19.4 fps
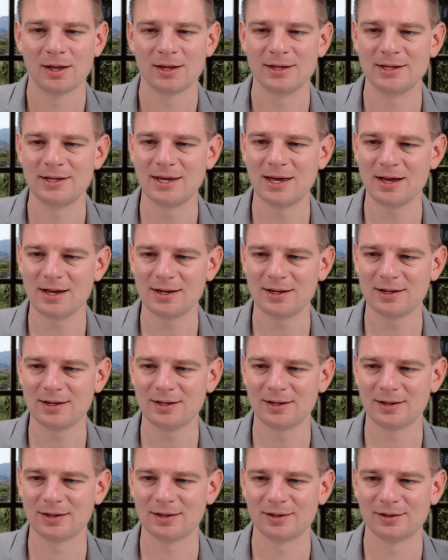
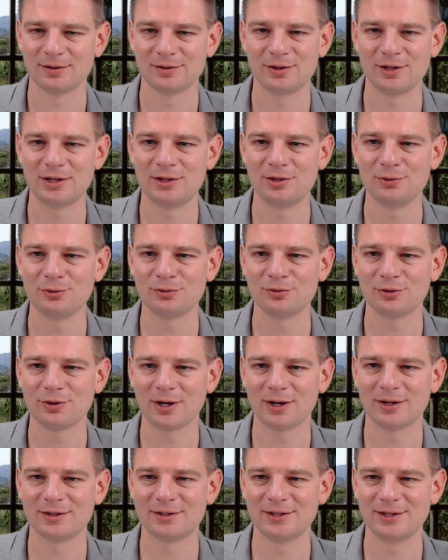Yeah, the user
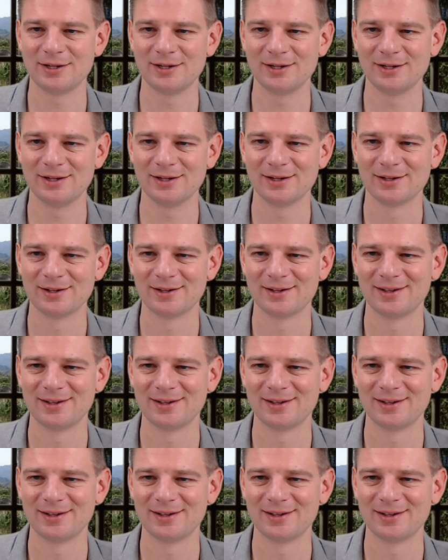ID.